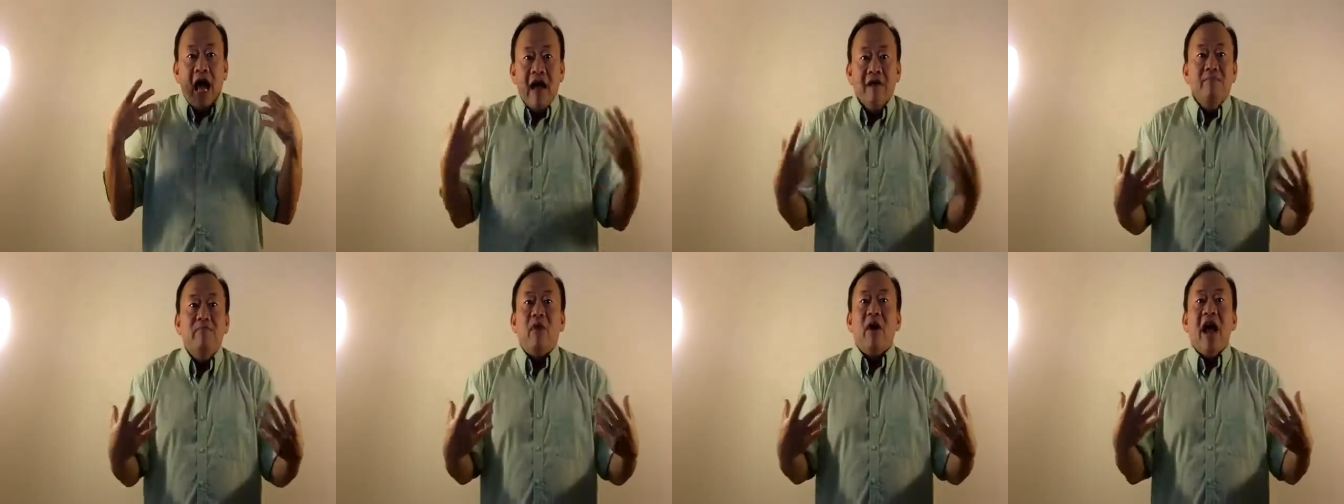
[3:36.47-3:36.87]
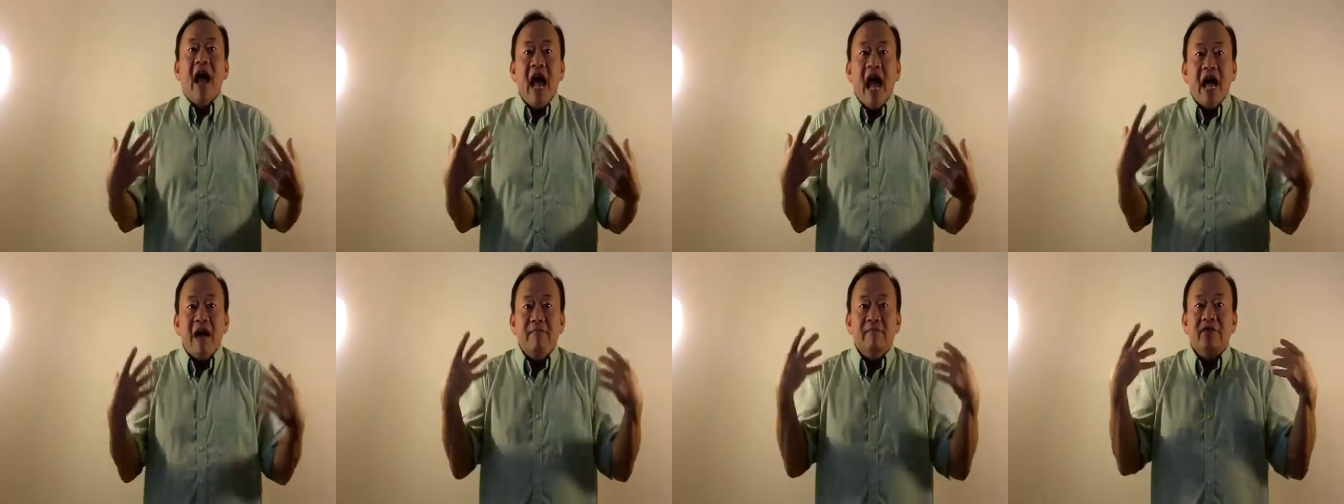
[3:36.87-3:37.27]

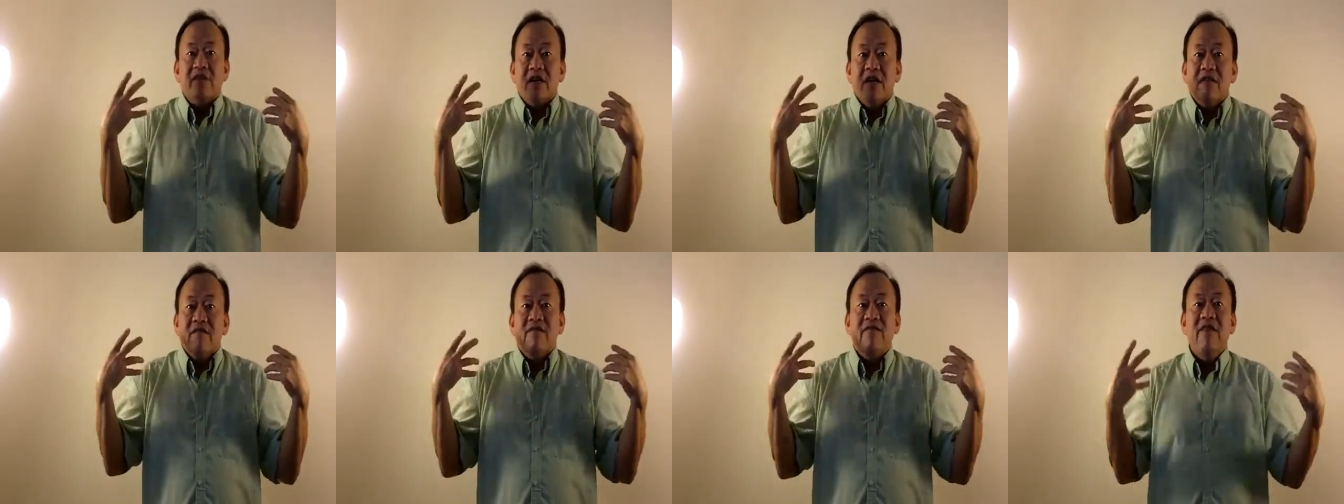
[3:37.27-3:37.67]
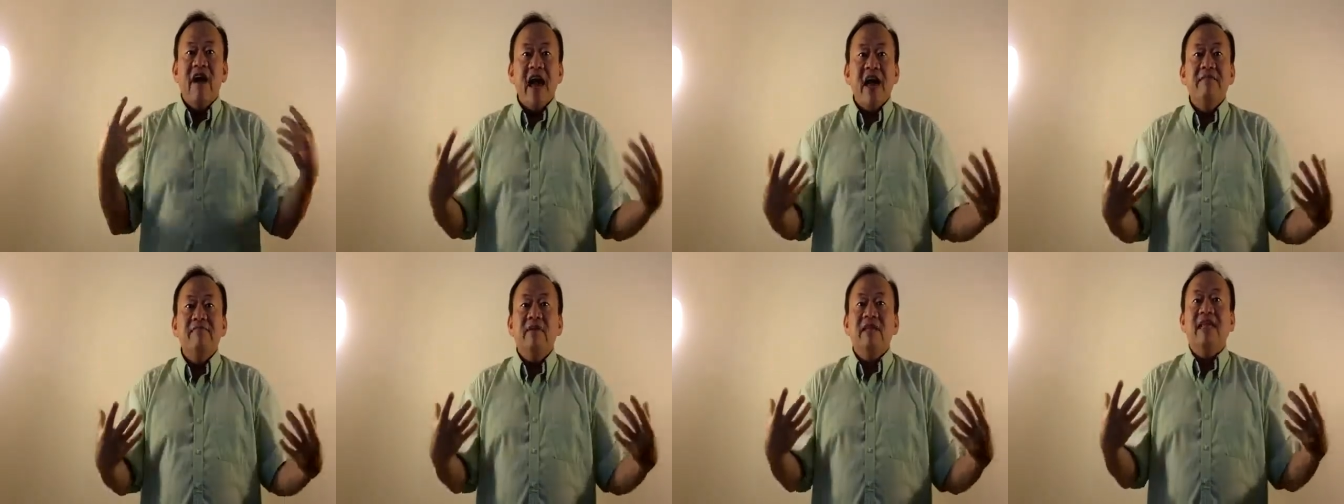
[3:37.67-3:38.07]
Abraham's
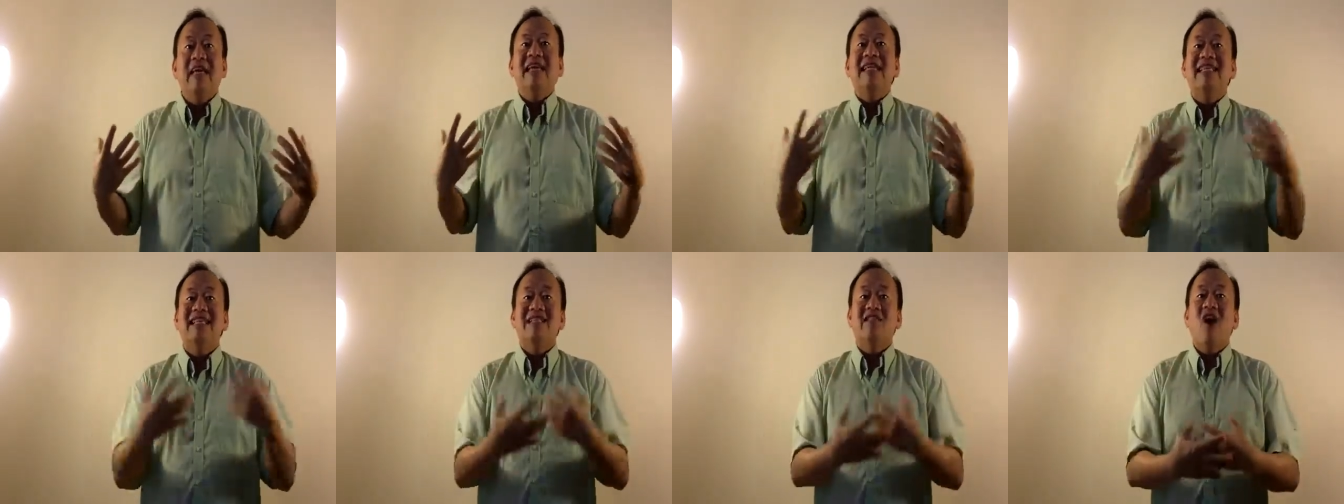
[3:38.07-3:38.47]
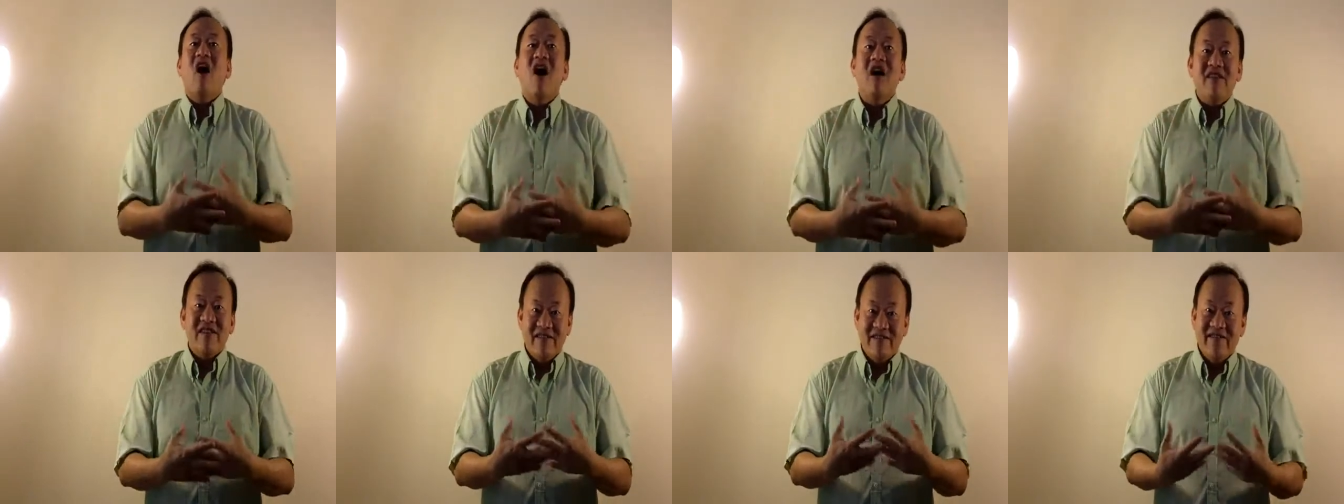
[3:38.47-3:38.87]
family
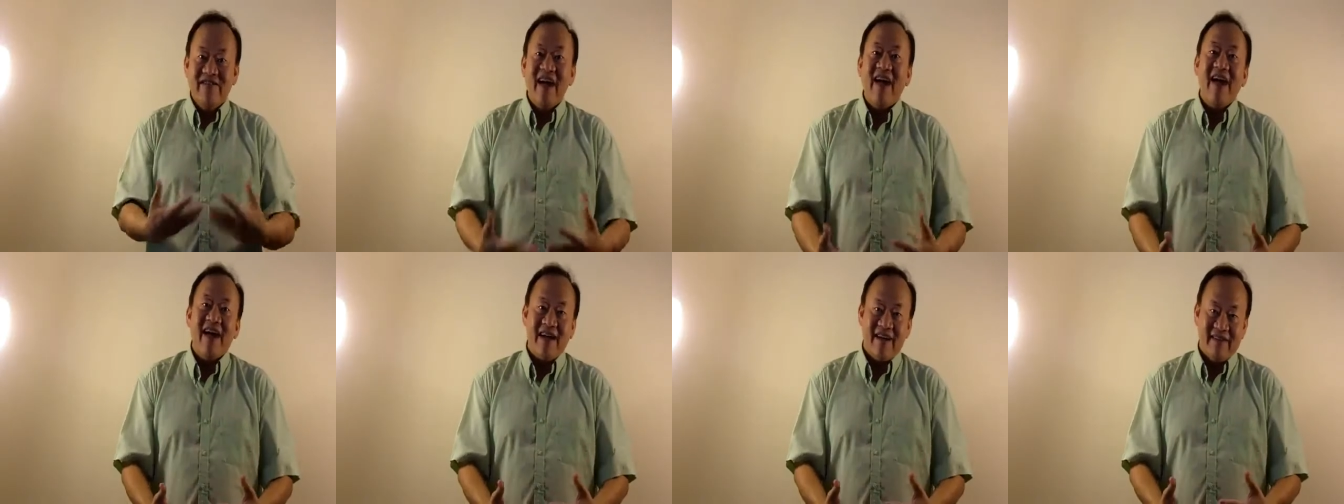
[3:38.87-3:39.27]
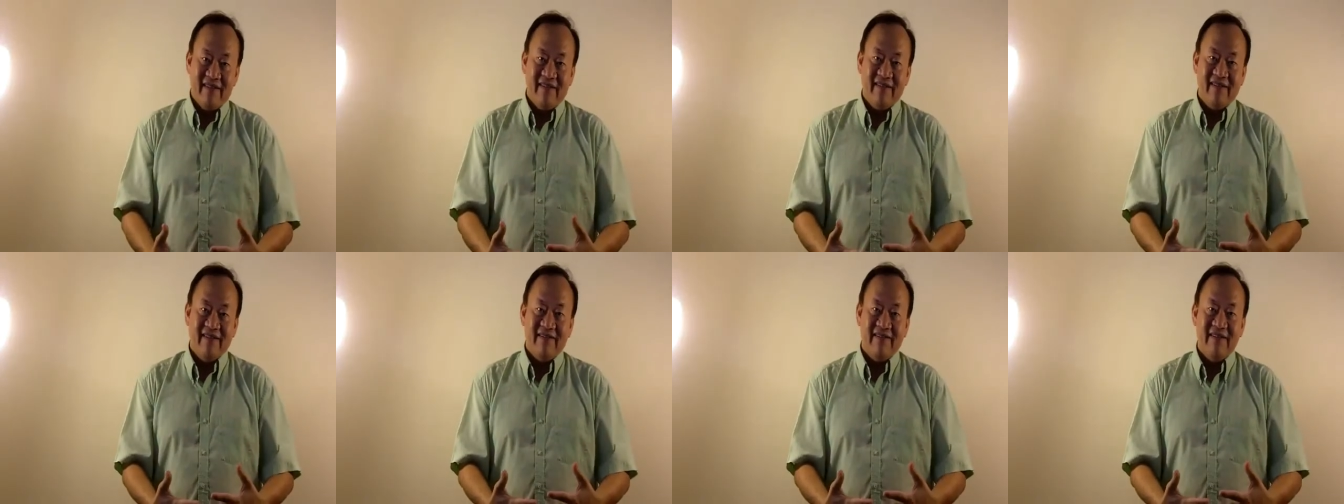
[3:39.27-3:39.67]
started
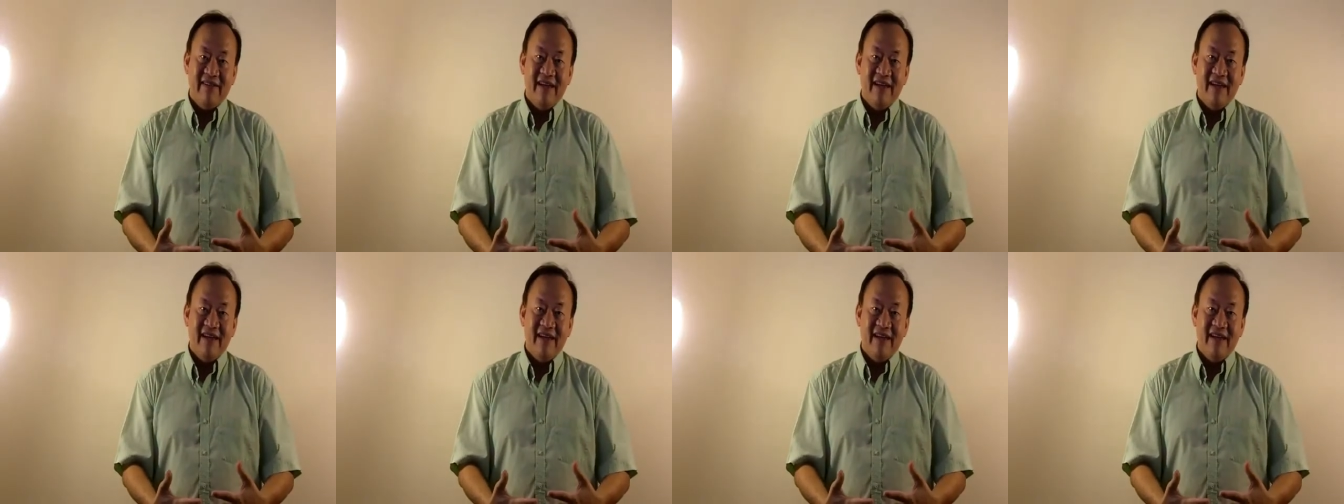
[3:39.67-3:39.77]
there.